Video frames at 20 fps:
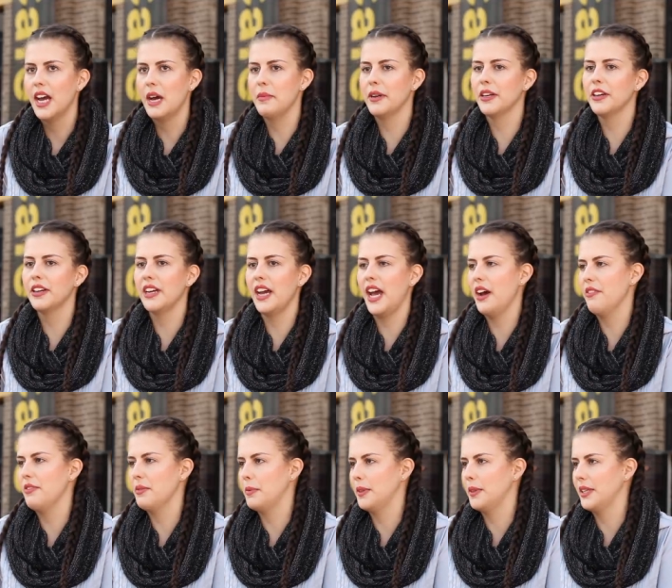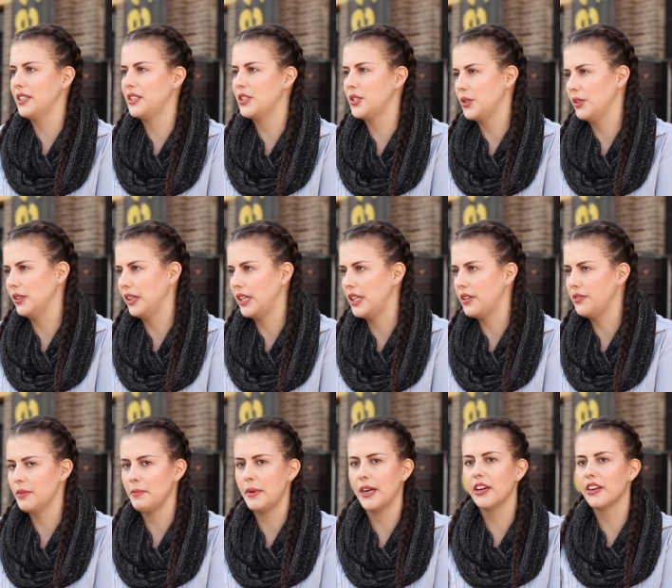Am I gonna have a place to
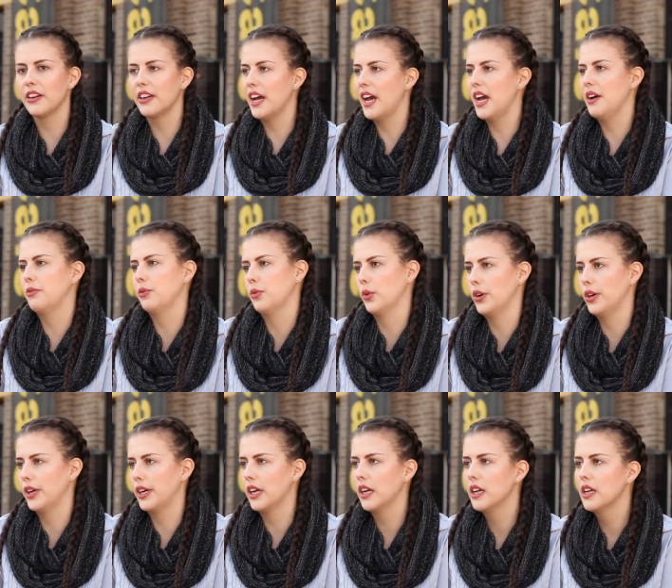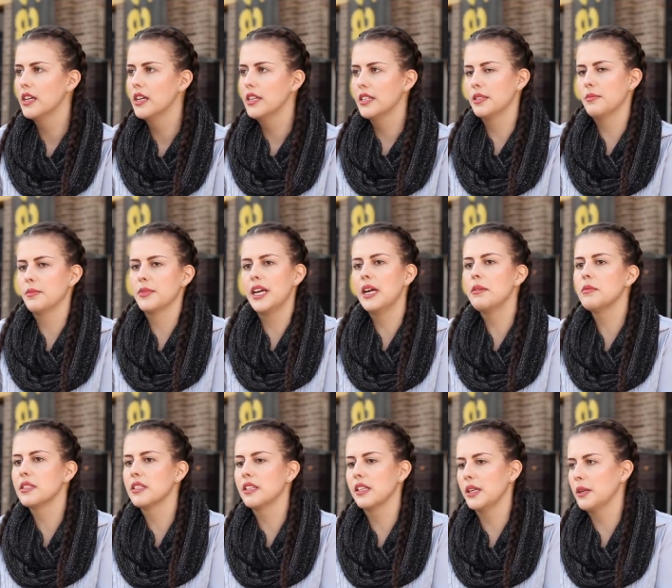live? Am I gonna have work?
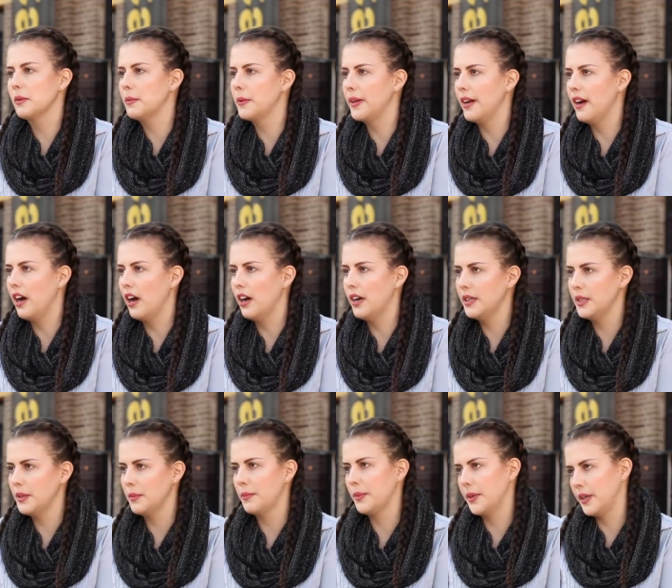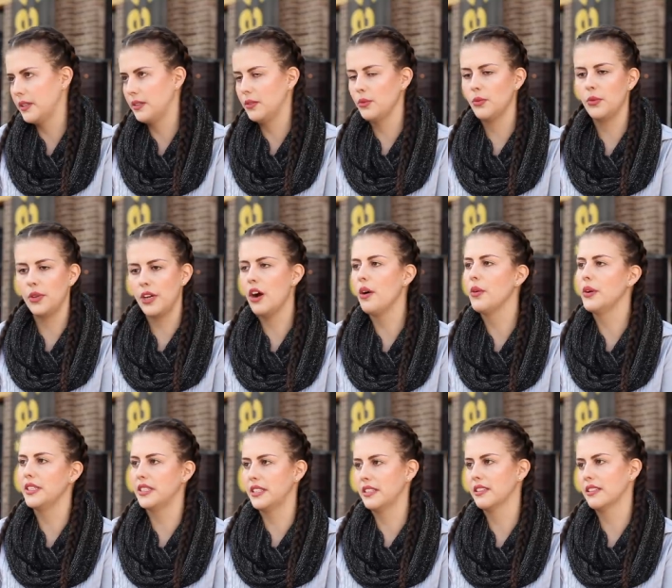Sometimes it's a little bit hard, but we
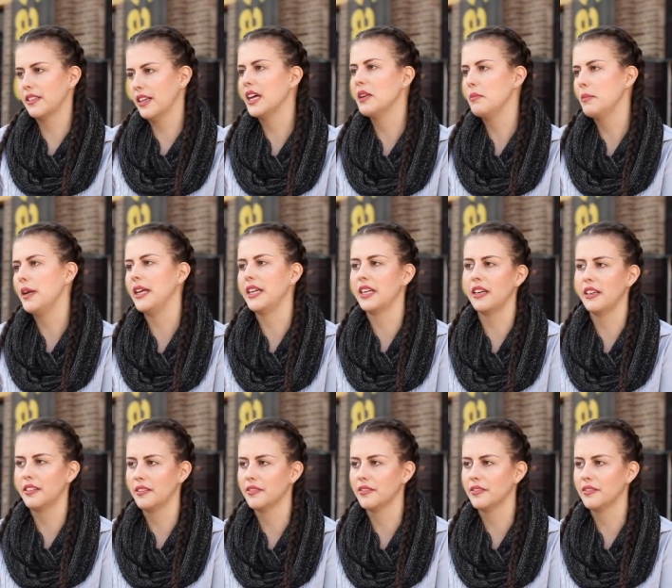always can make it.